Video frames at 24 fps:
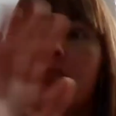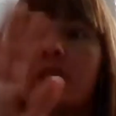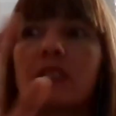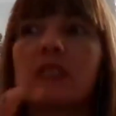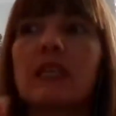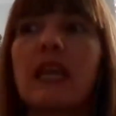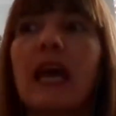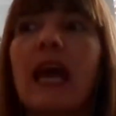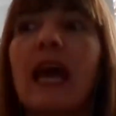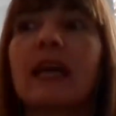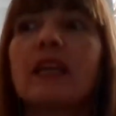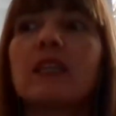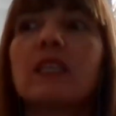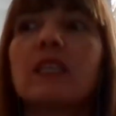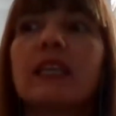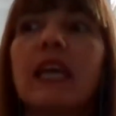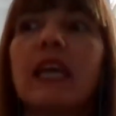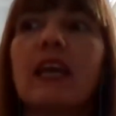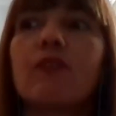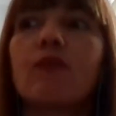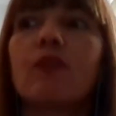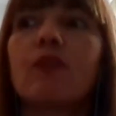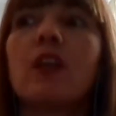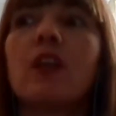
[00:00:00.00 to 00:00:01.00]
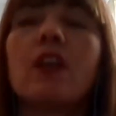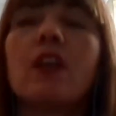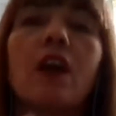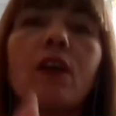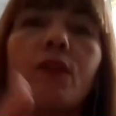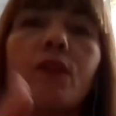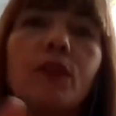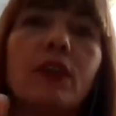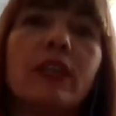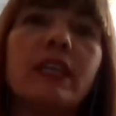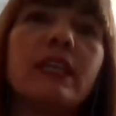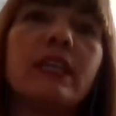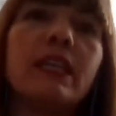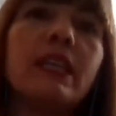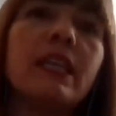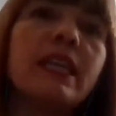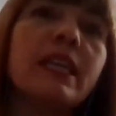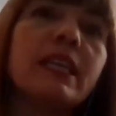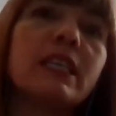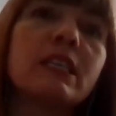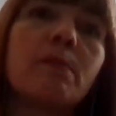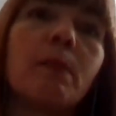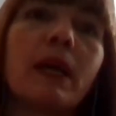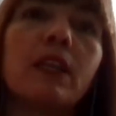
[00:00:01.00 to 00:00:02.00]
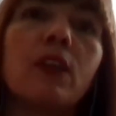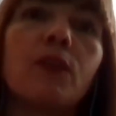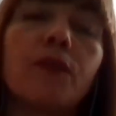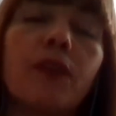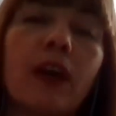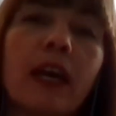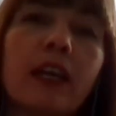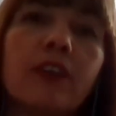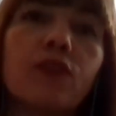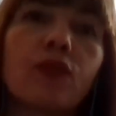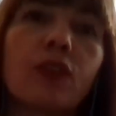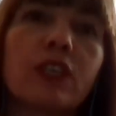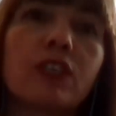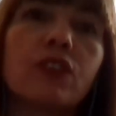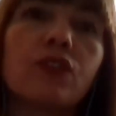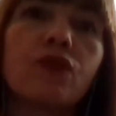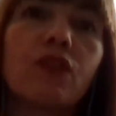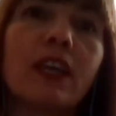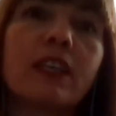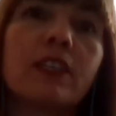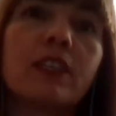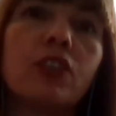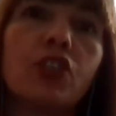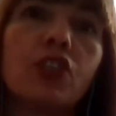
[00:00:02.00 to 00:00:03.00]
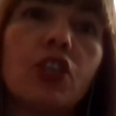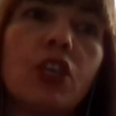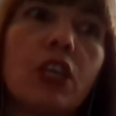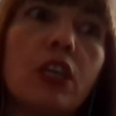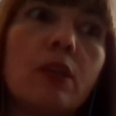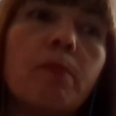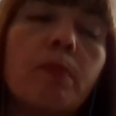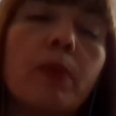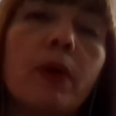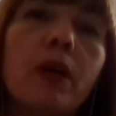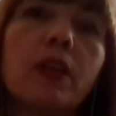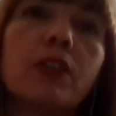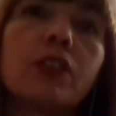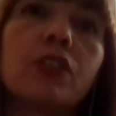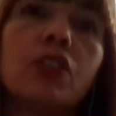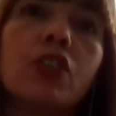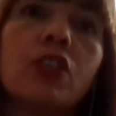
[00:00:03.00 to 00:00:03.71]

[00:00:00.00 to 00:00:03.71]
Doesn't hang together in a lovely, neat manufacturing strategy, but,